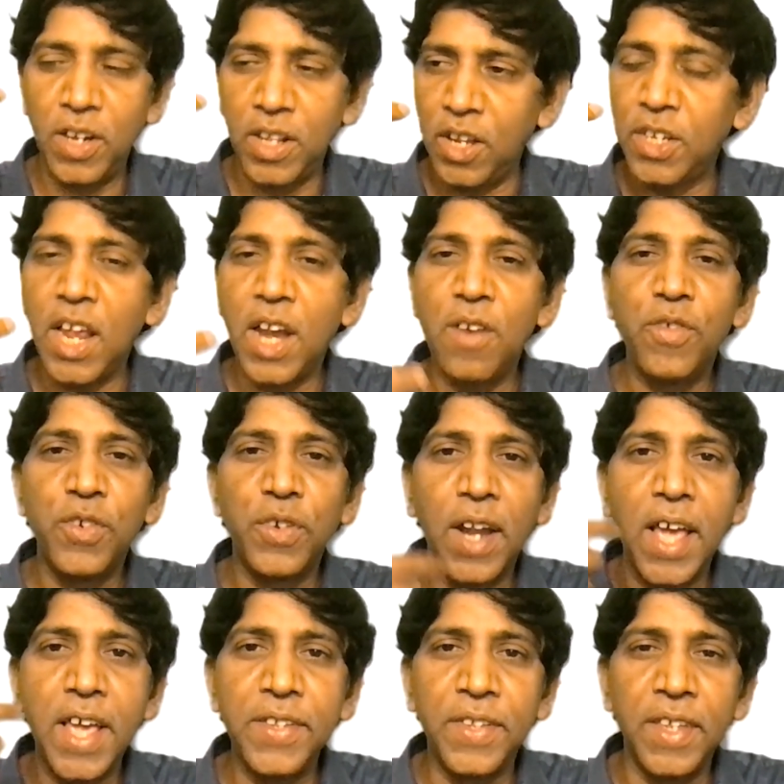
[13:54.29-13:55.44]

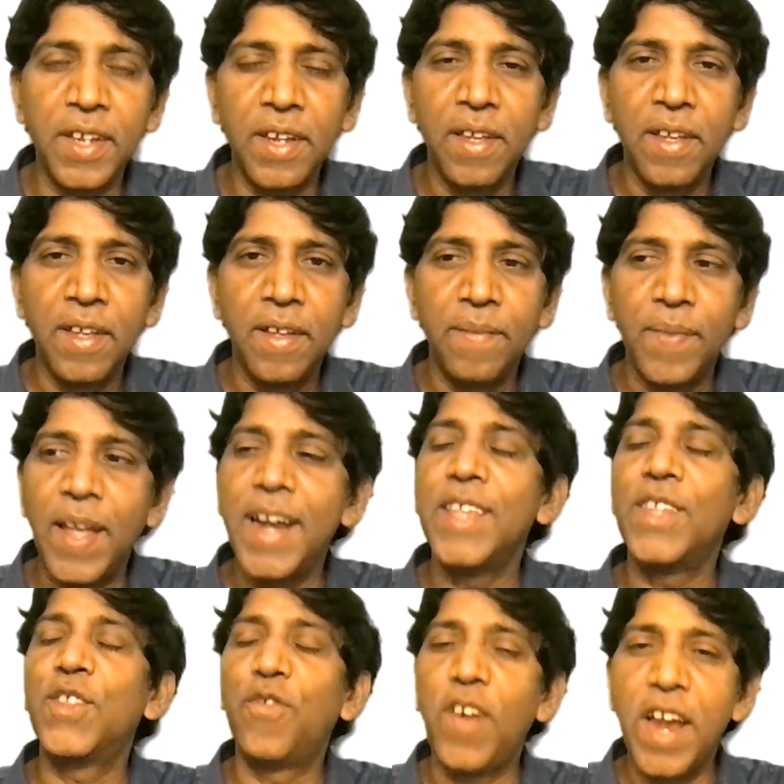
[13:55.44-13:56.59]
visualizing that
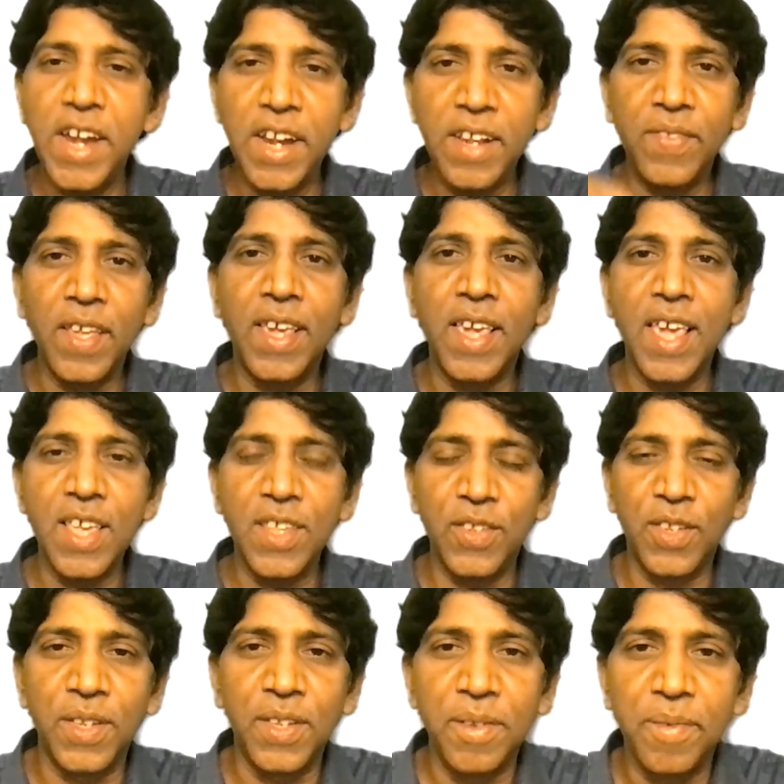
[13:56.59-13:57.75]
he's finding the
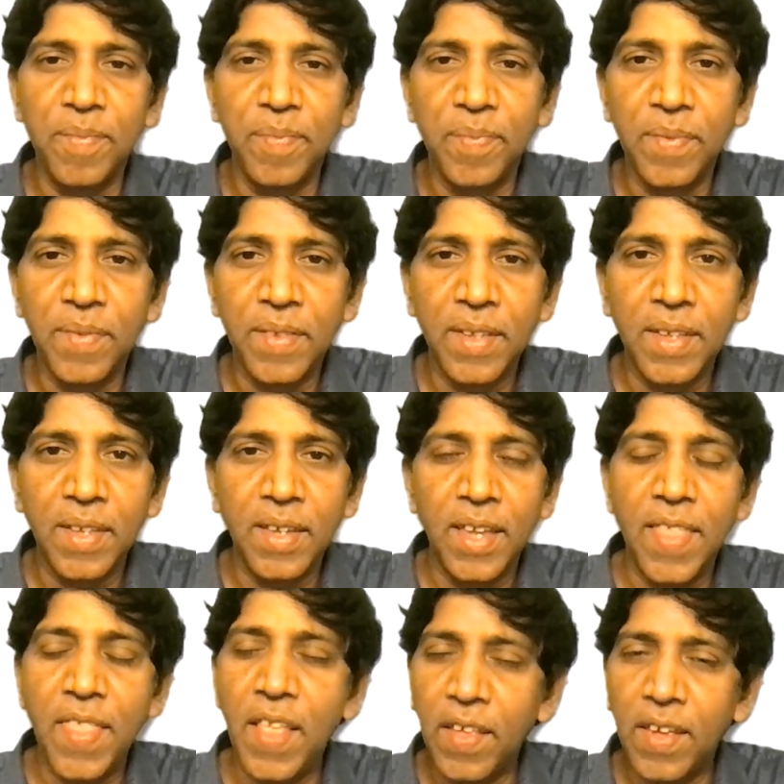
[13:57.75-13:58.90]
keys.
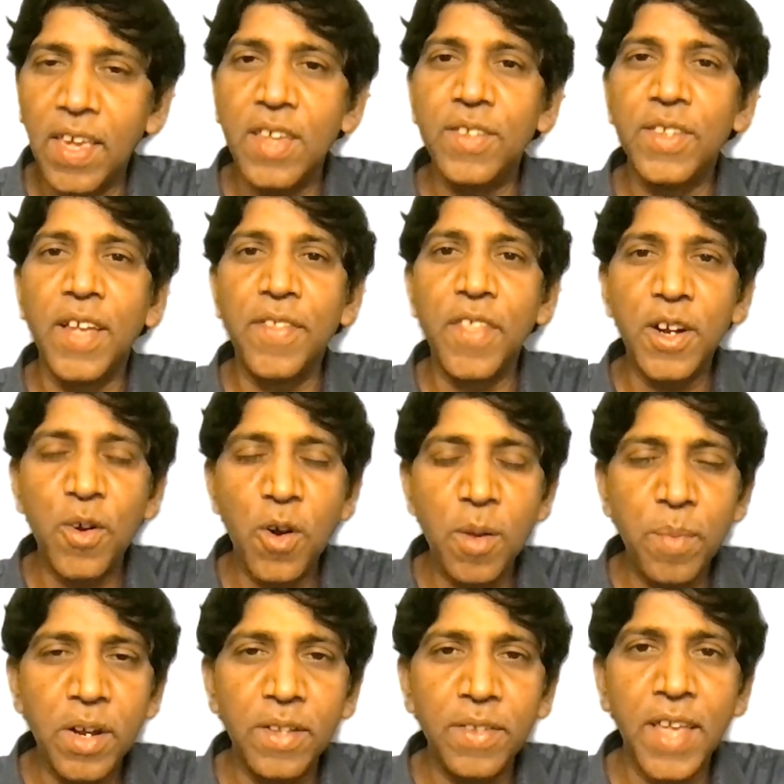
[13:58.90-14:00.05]
Then the keys are there going to
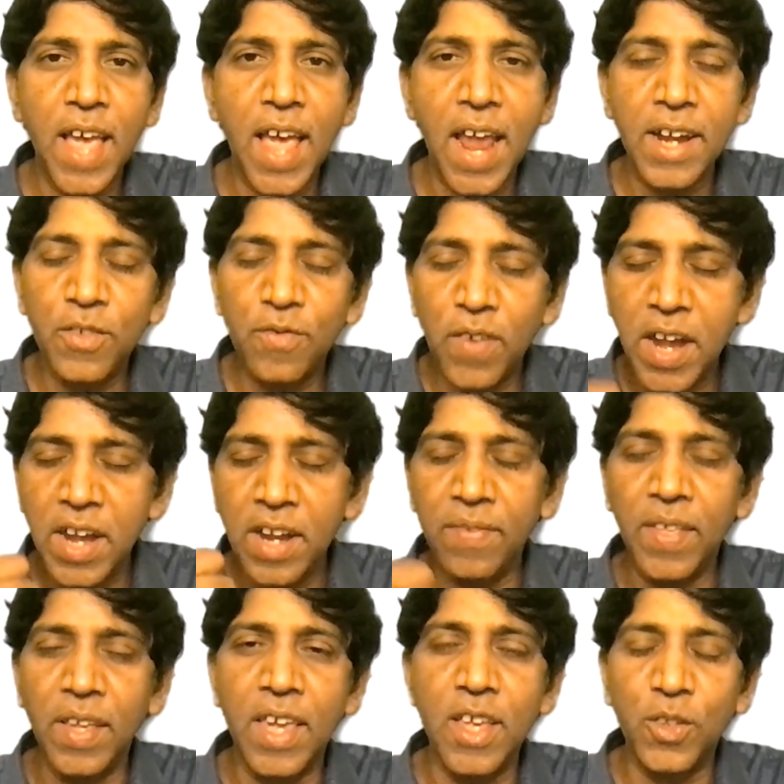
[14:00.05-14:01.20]
be in his hand. He's finding
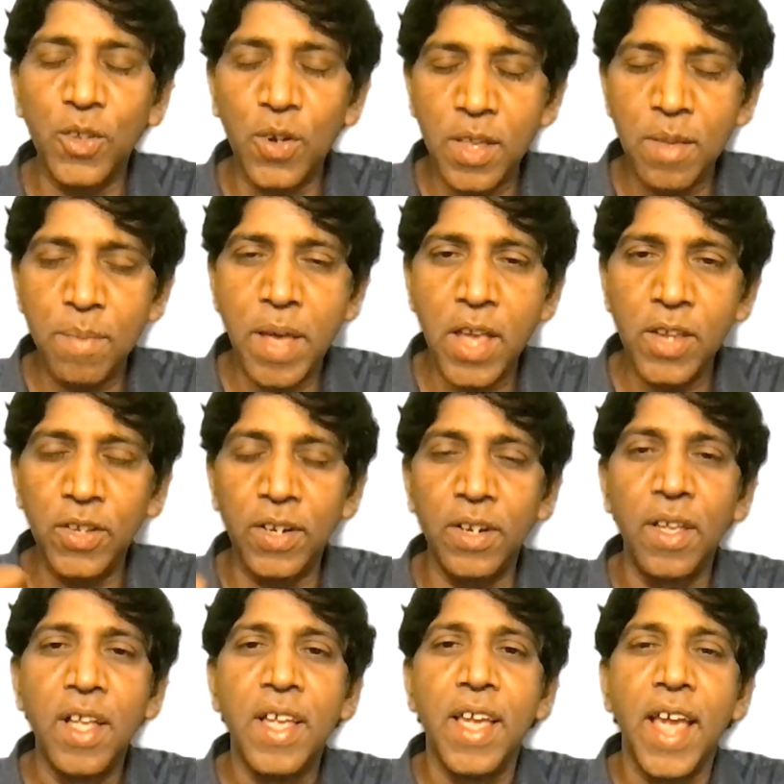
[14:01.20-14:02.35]
the keys and he imagined.
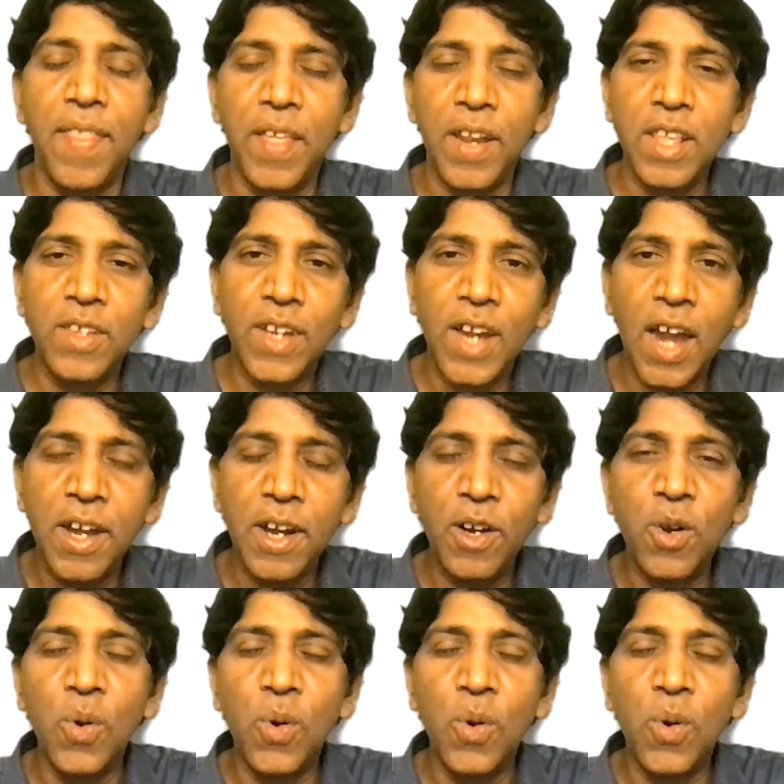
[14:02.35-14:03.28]
And then he started